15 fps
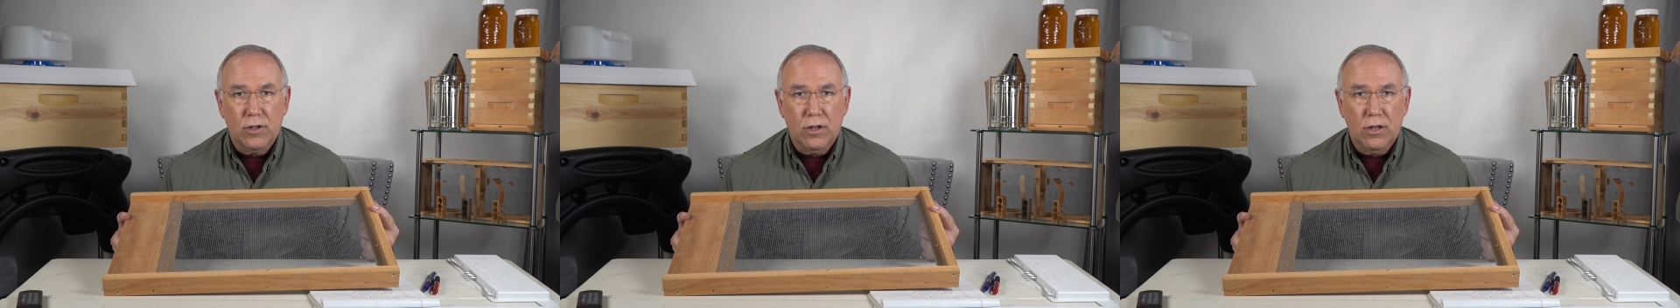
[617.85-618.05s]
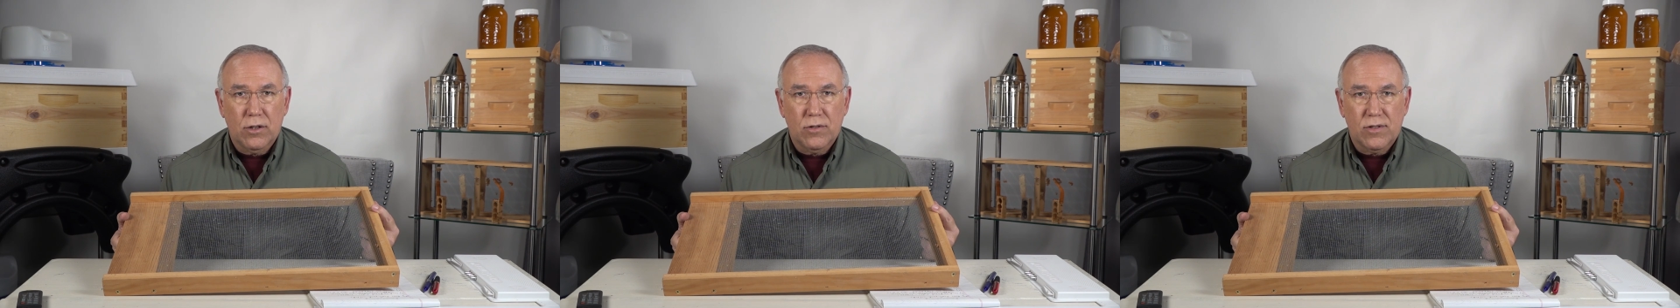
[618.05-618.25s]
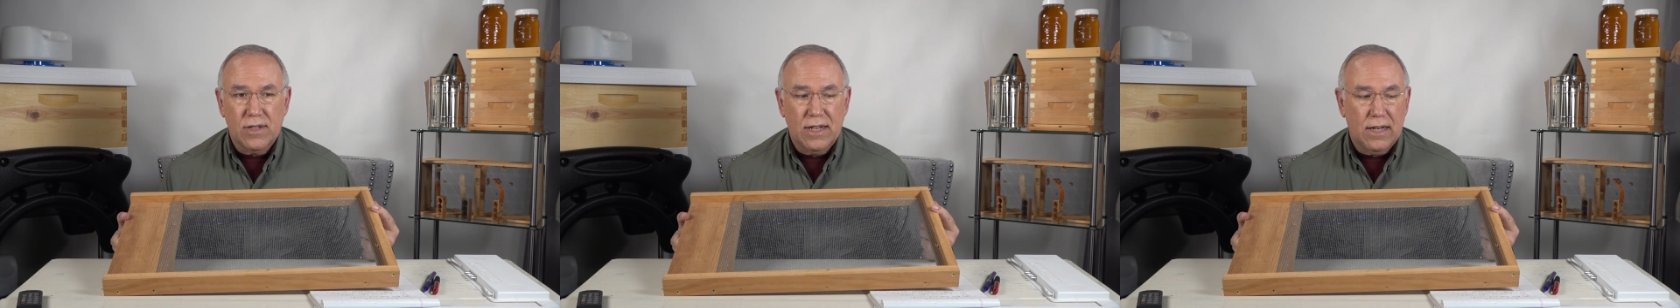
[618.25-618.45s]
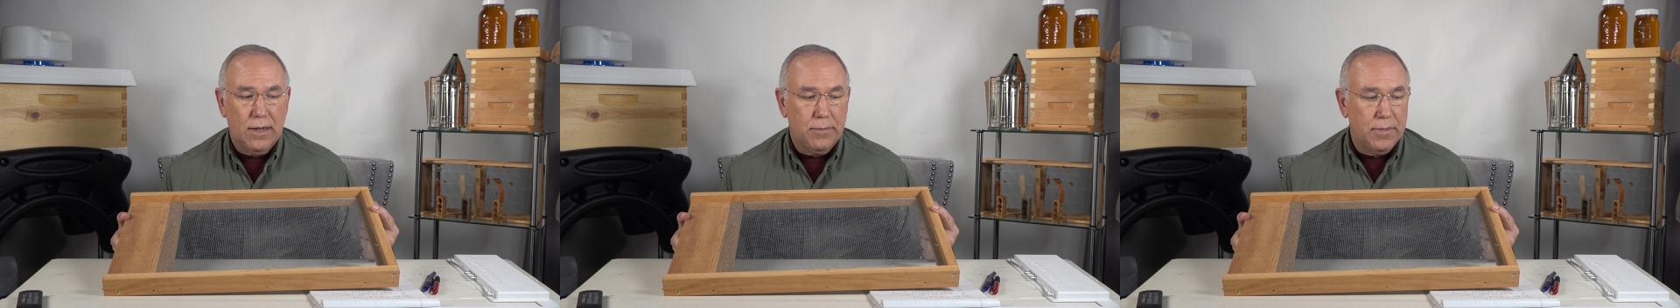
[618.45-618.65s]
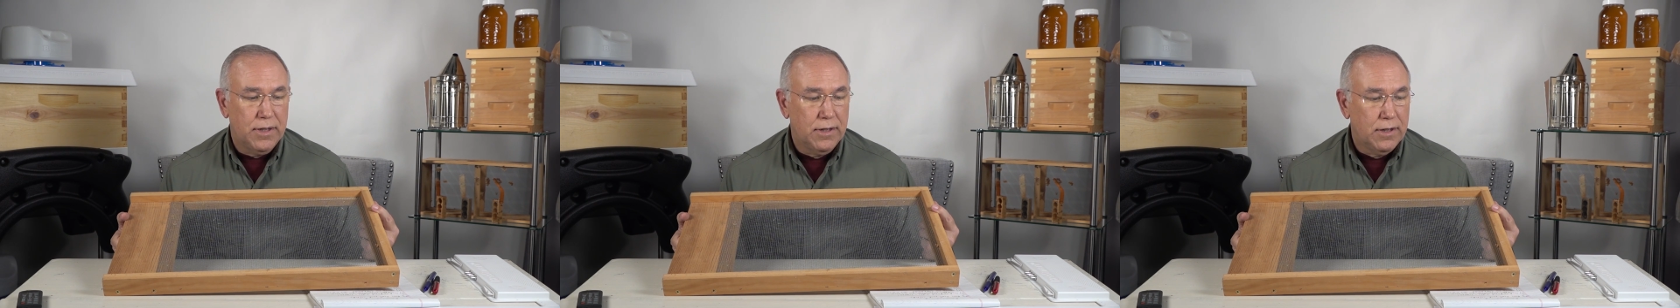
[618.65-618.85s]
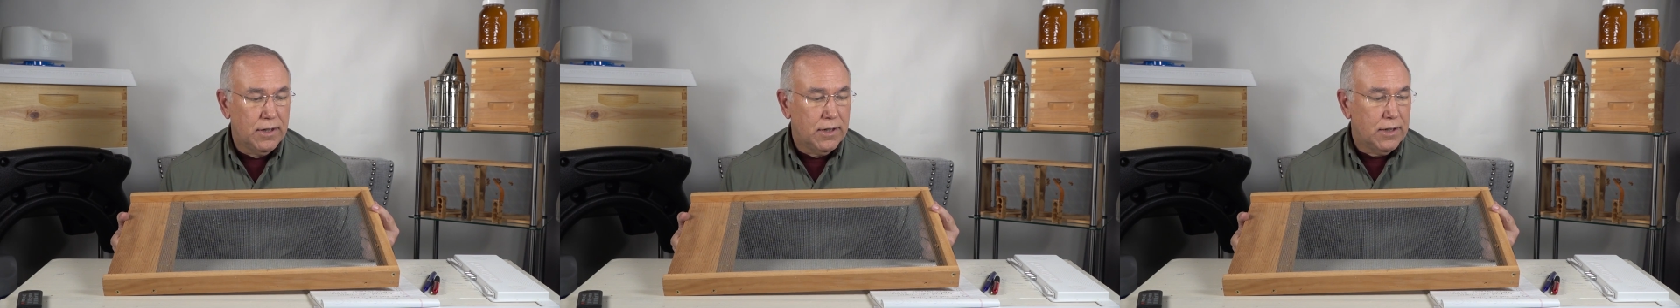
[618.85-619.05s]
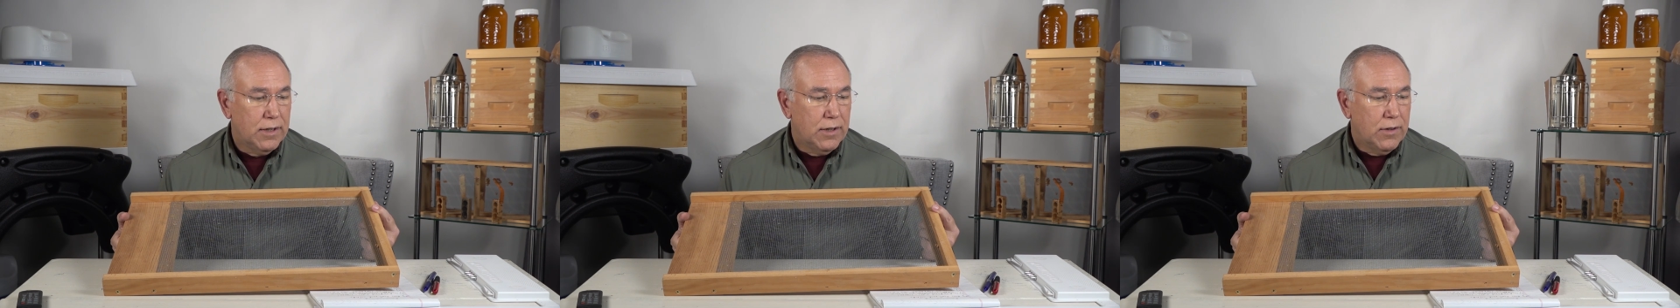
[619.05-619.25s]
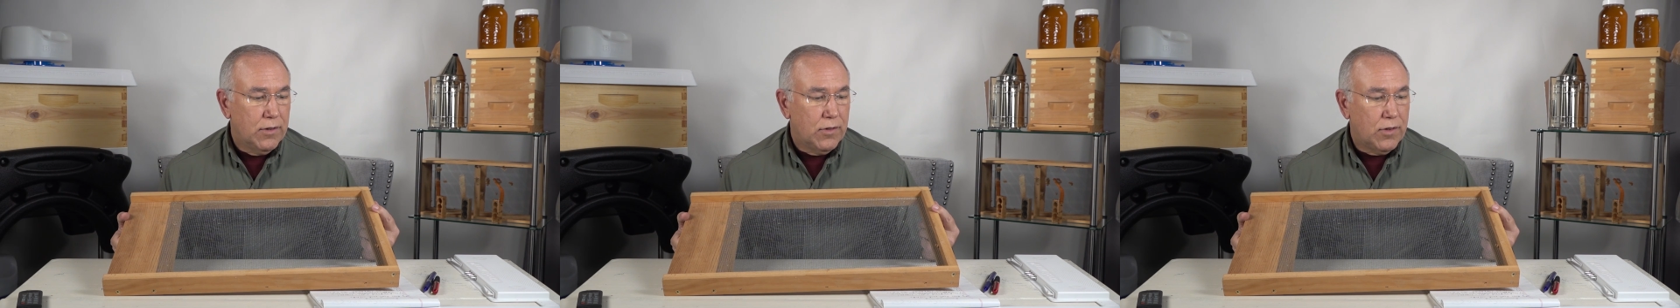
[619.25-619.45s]
closed up.
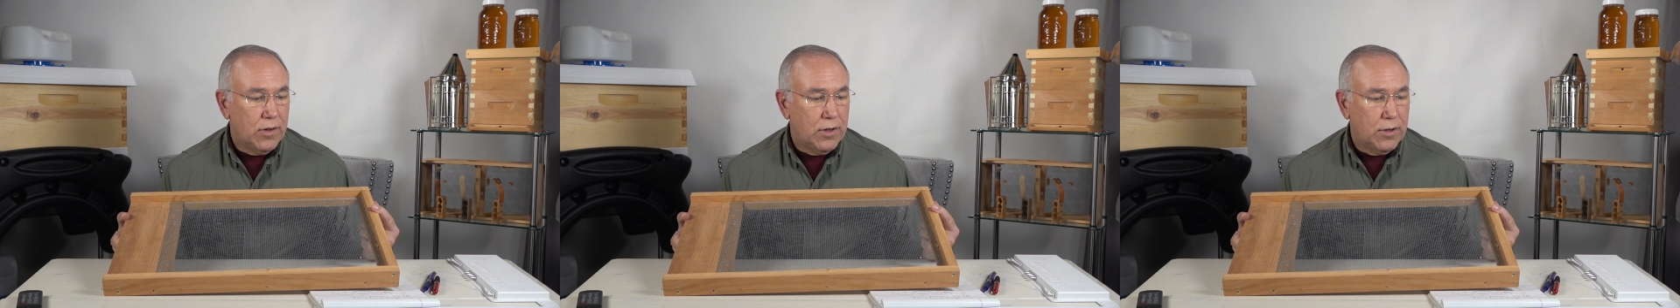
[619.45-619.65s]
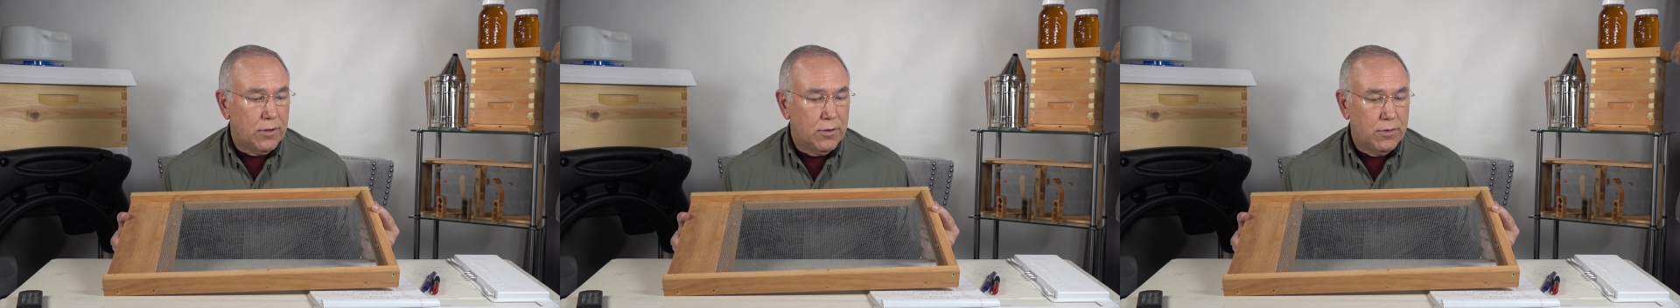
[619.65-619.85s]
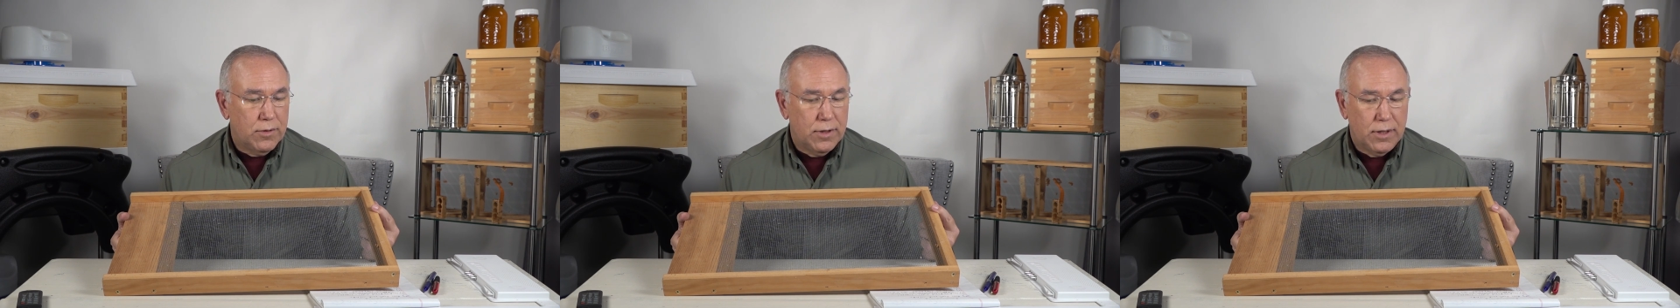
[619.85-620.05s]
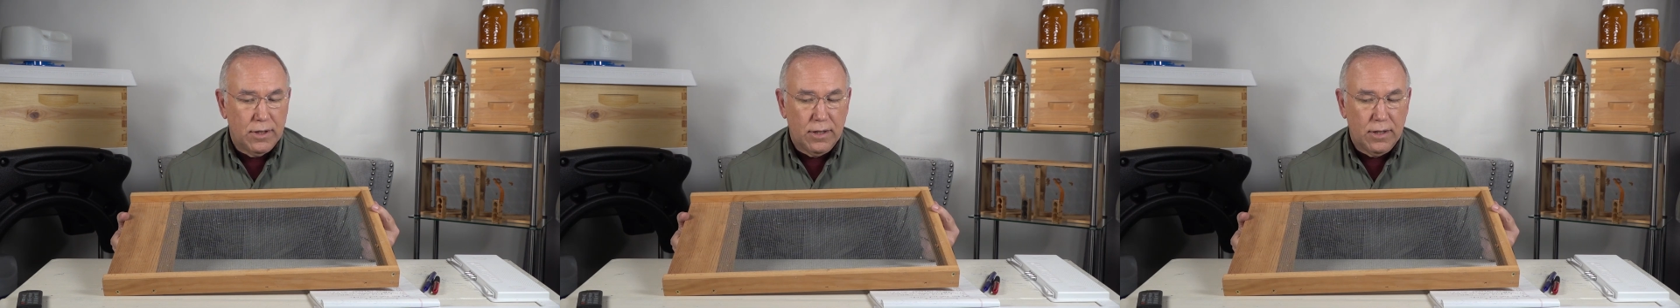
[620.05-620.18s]
So